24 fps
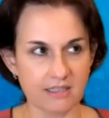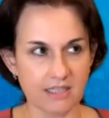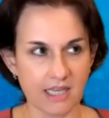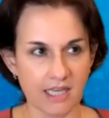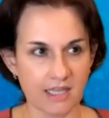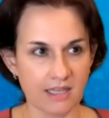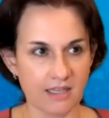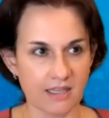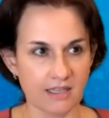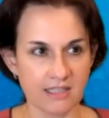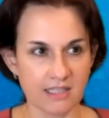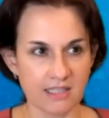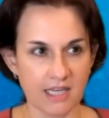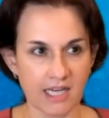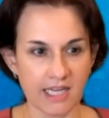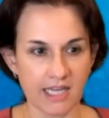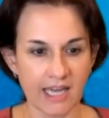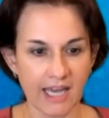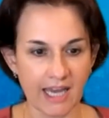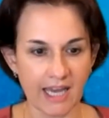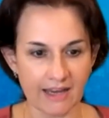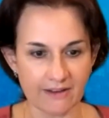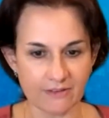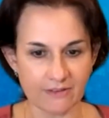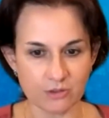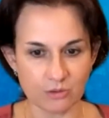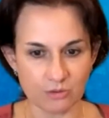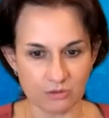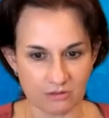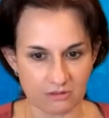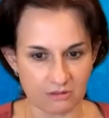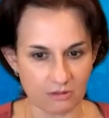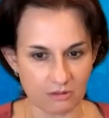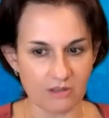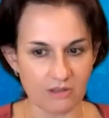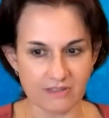And I have
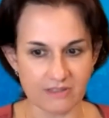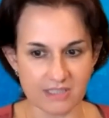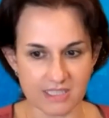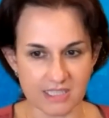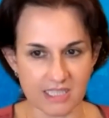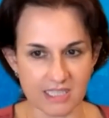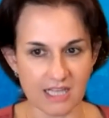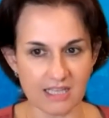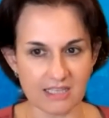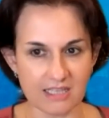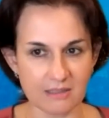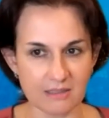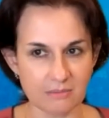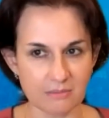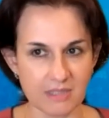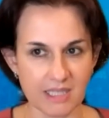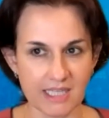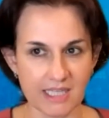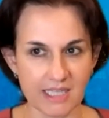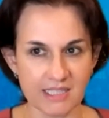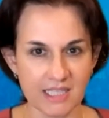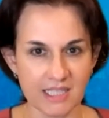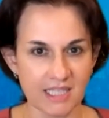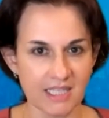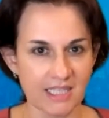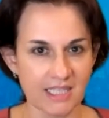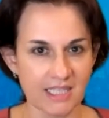to always tell them that,